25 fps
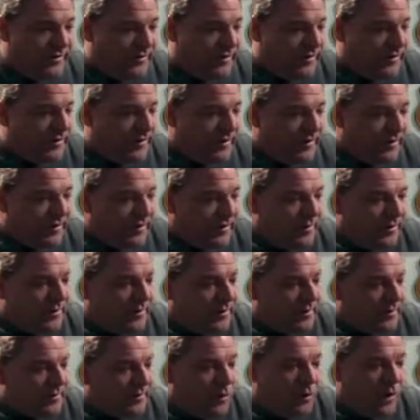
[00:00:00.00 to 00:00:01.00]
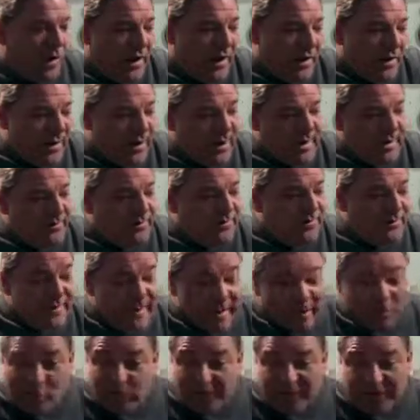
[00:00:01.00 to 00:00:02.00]
So I was
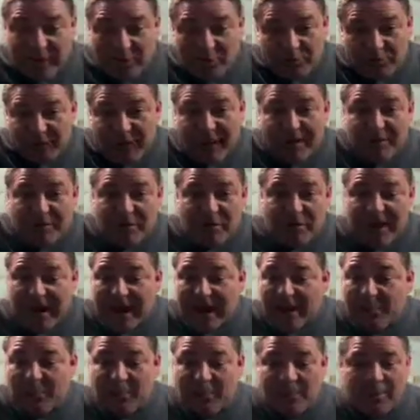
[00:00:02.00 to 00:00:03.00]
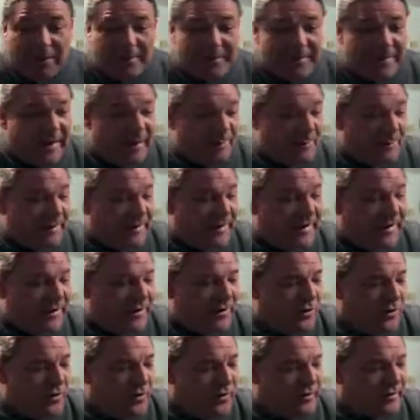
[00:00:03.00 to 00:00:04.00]
very happy about that. But then I noticed
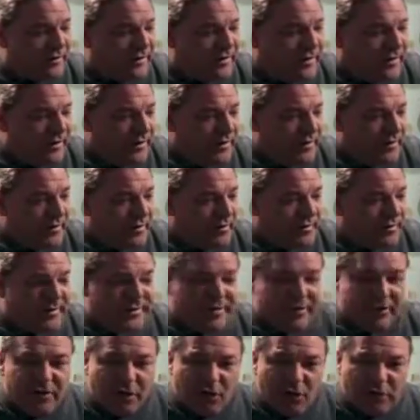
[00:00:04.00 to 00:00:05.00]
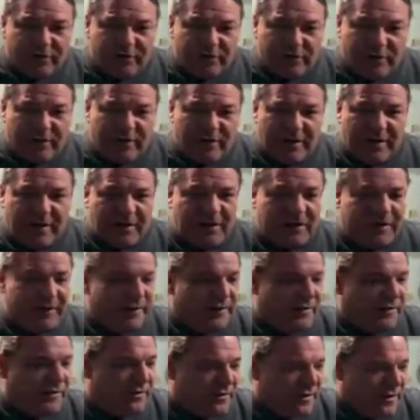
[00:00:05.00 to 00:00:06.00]
that the notes are a lot cleaner. They're a lot
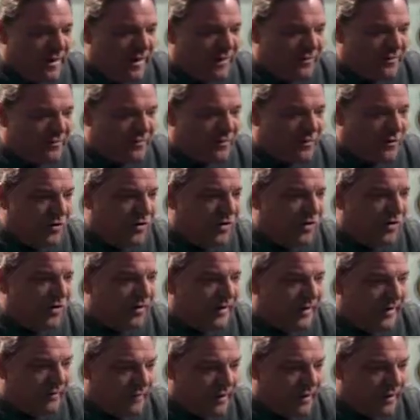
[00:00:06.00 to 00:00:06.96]
stronger. They ring a lot better.